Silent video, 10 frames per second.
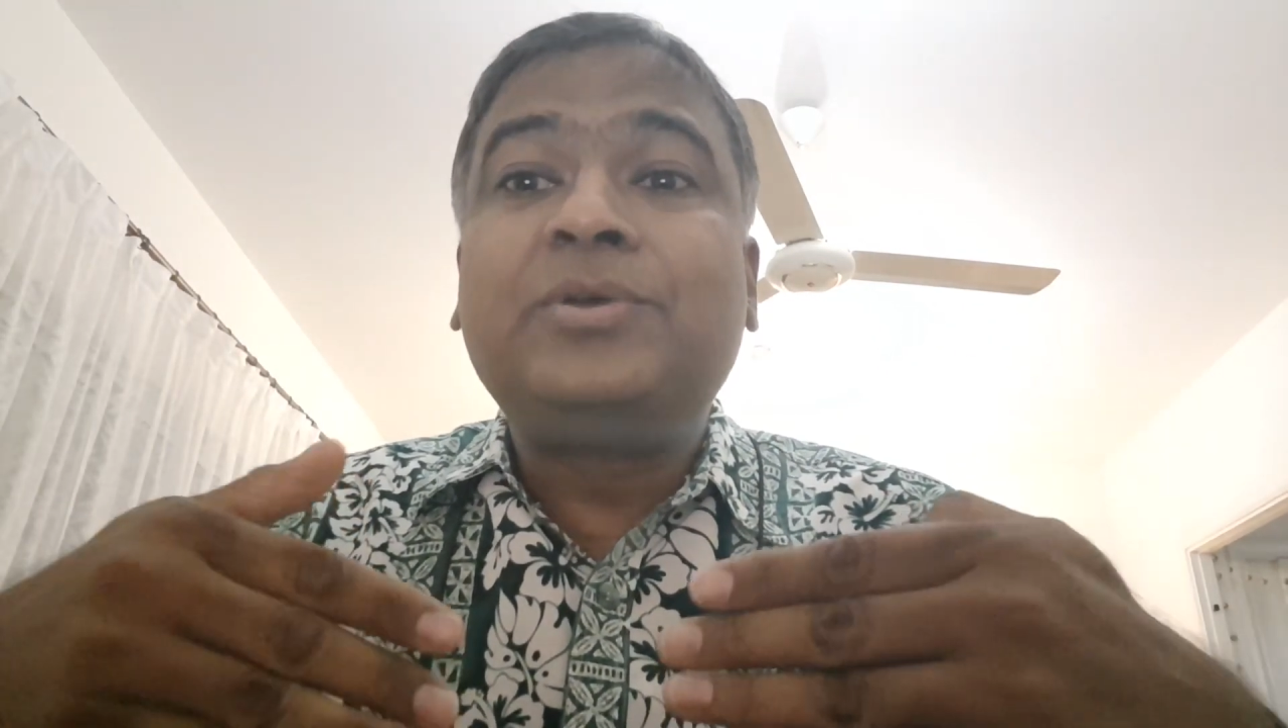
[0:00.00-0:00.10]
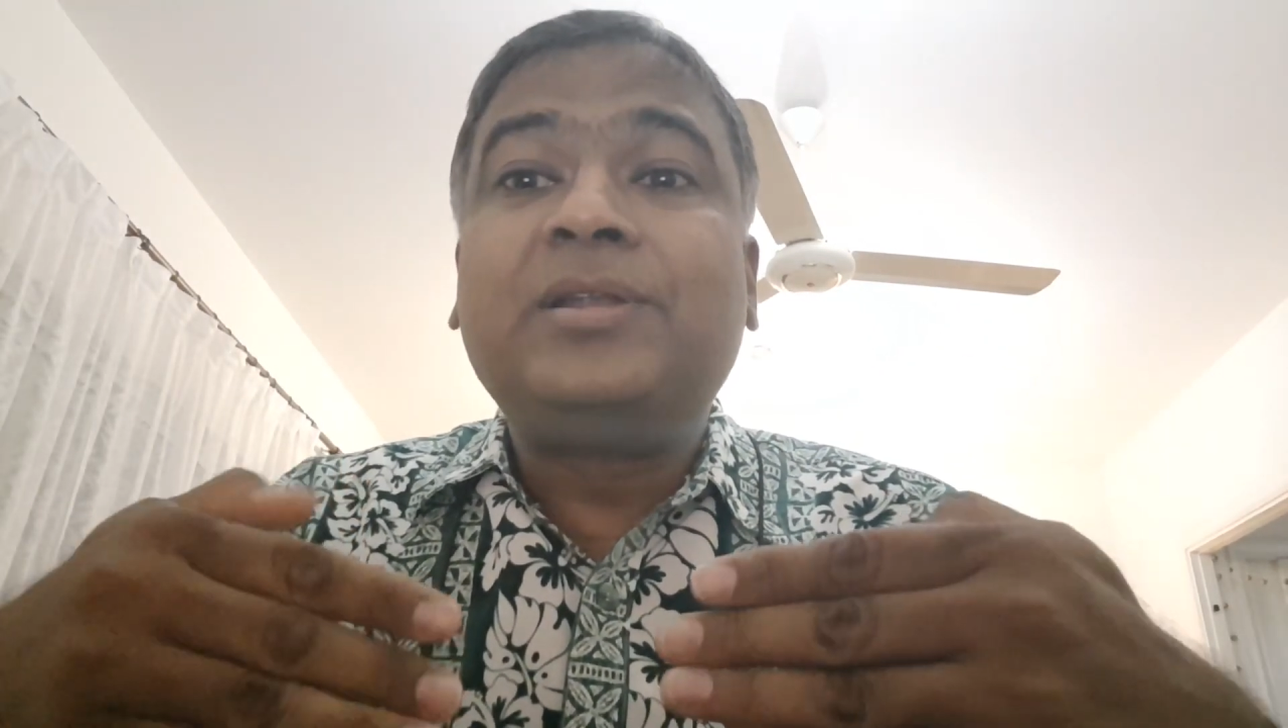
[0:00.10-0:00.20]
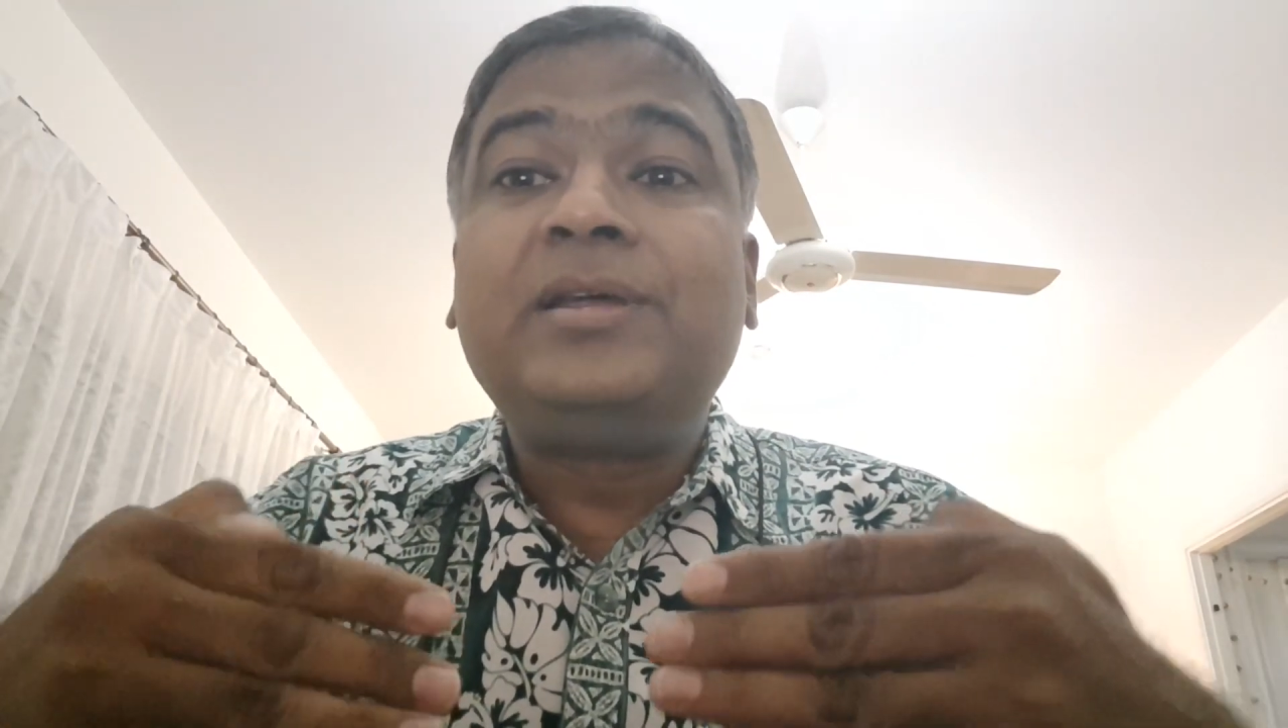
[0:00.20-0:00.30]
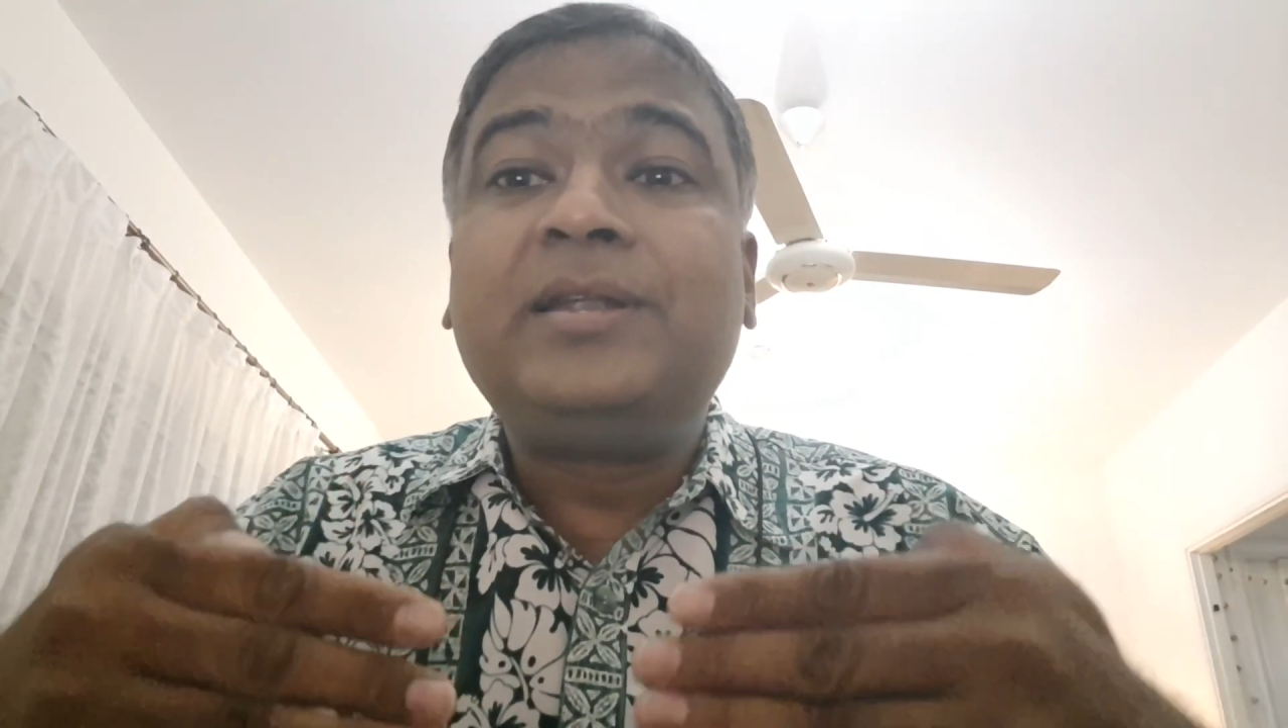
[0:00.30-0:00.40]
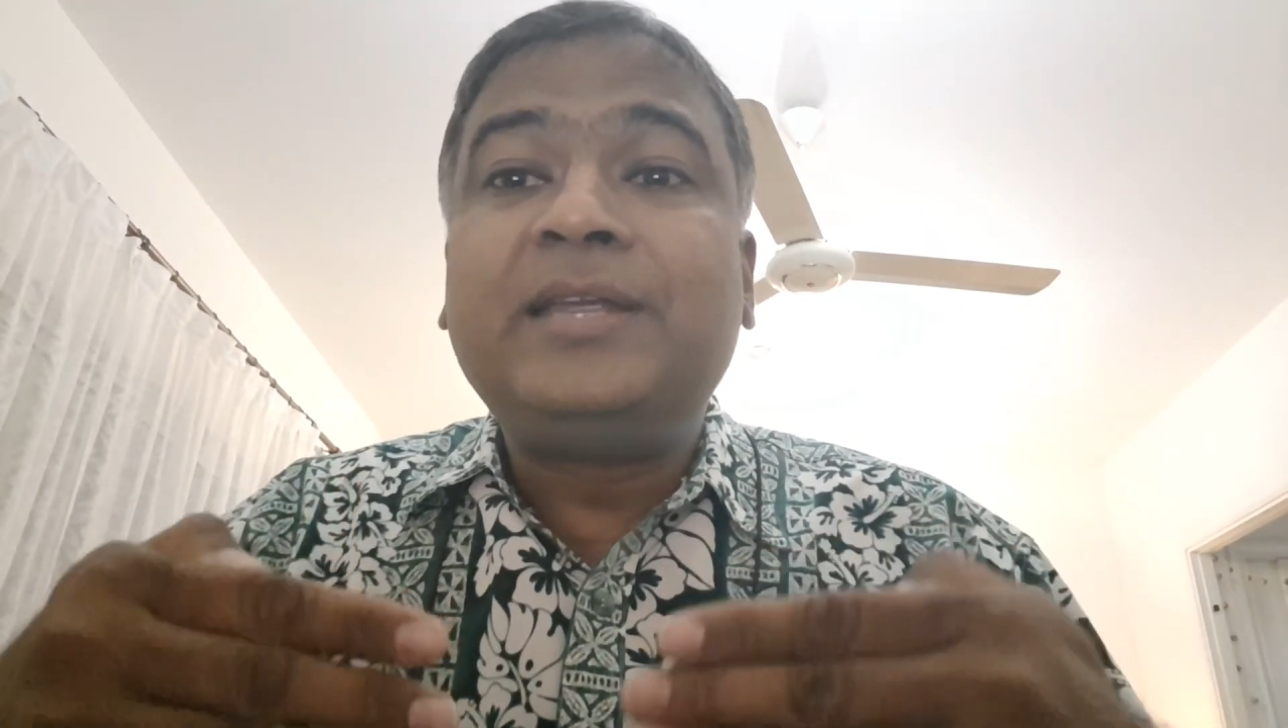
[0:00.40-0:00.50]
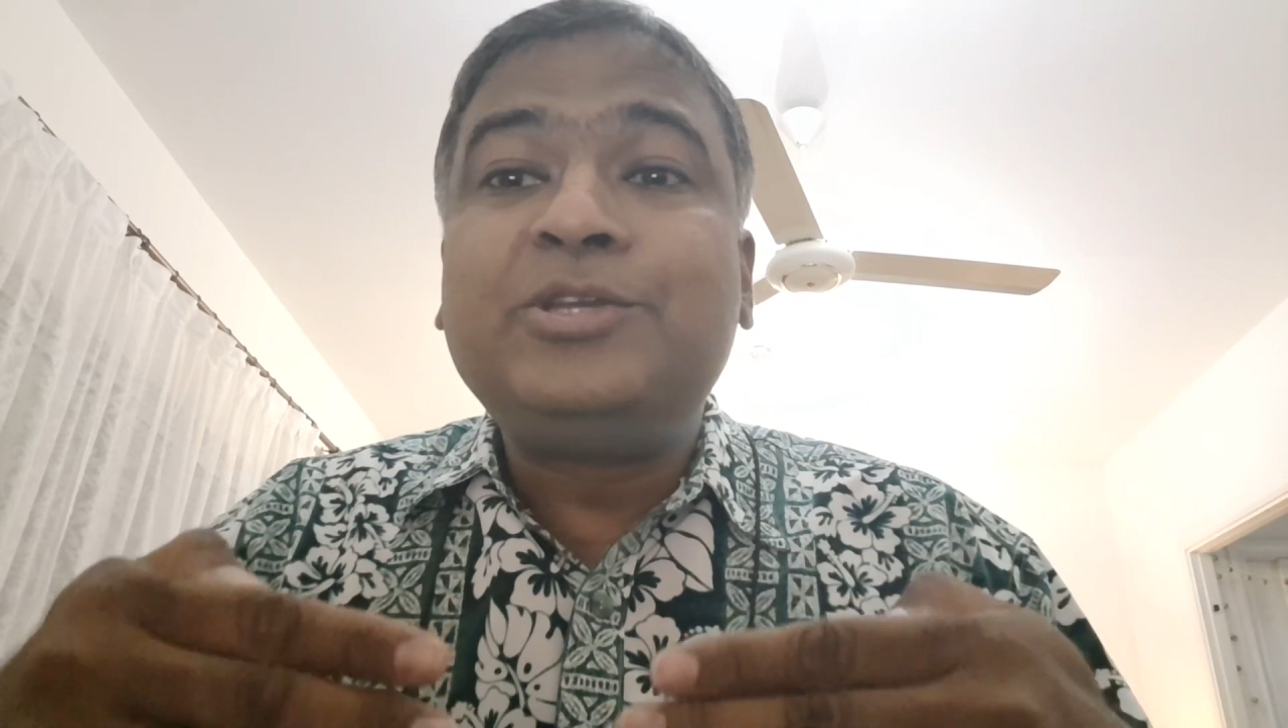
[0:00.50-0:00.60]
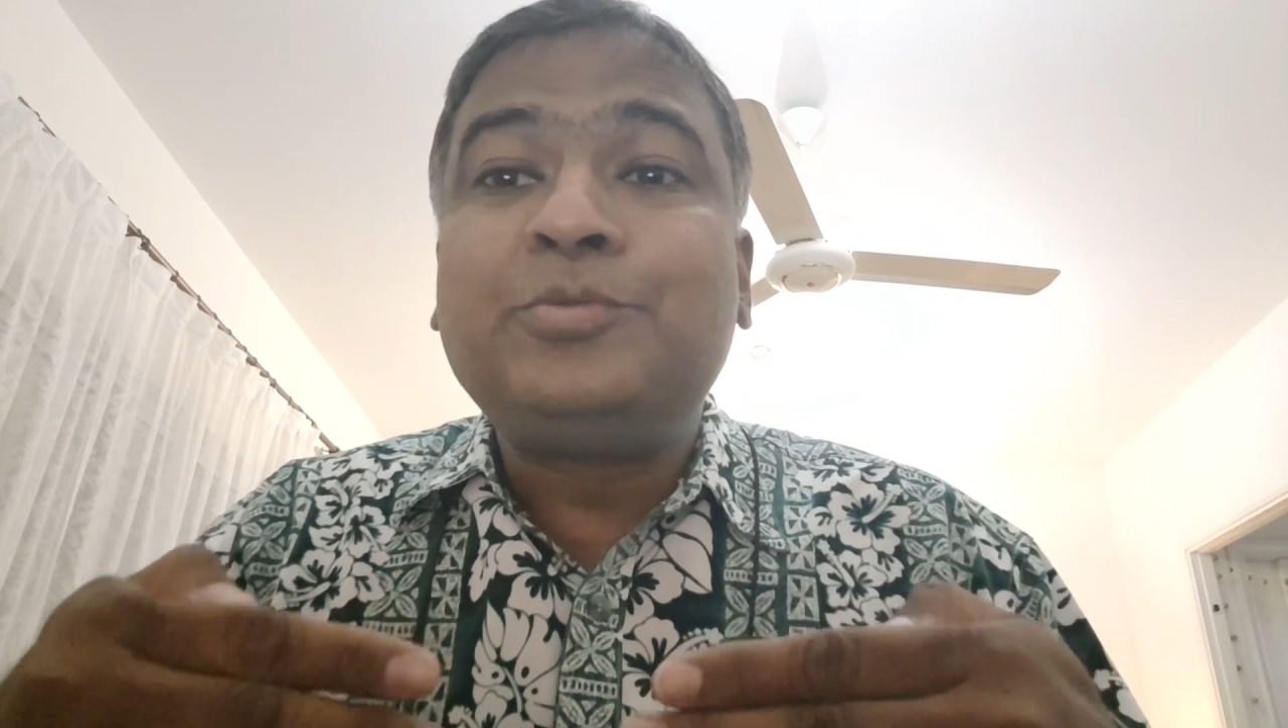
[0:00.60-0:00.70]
learning